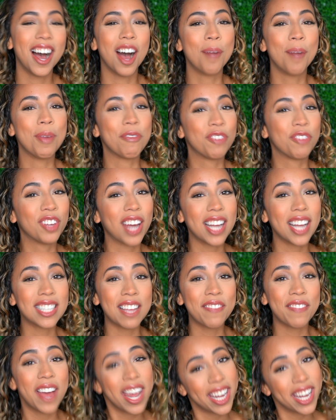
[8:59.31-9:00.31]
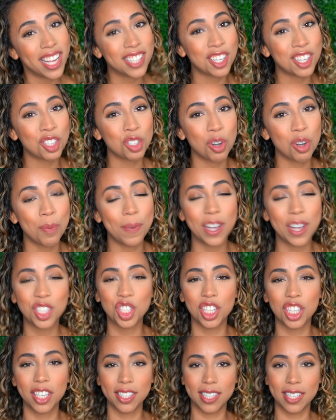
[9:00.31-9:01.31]
if you guys have any additional
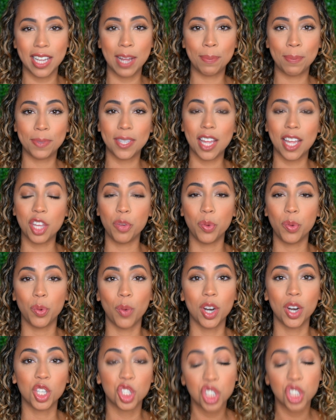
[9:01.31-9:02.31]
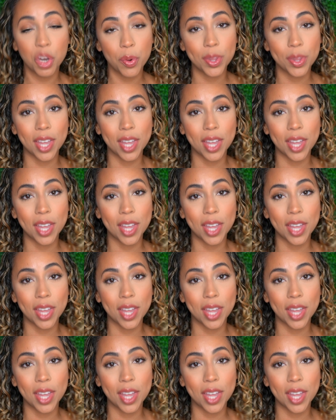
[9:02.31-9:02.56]
budgeting tips that you would wanna share with